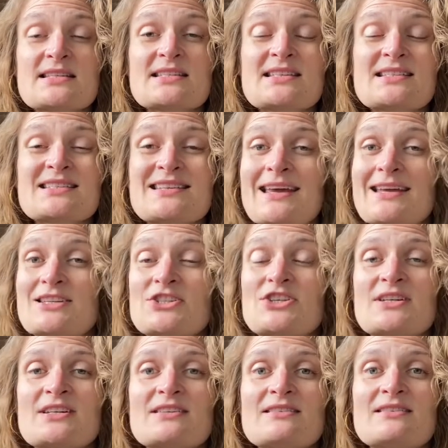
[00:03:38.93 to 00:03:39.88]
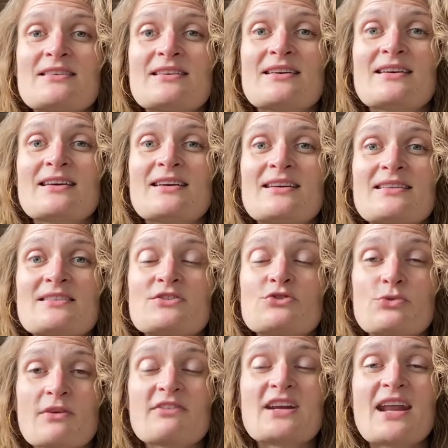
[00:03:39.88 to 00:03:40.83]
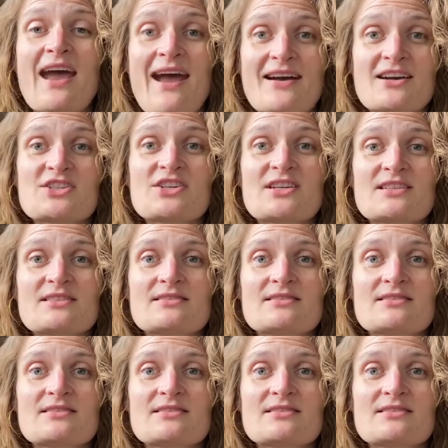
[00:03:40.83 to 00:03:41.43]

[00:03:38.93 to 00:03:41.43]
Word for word: intention driven action,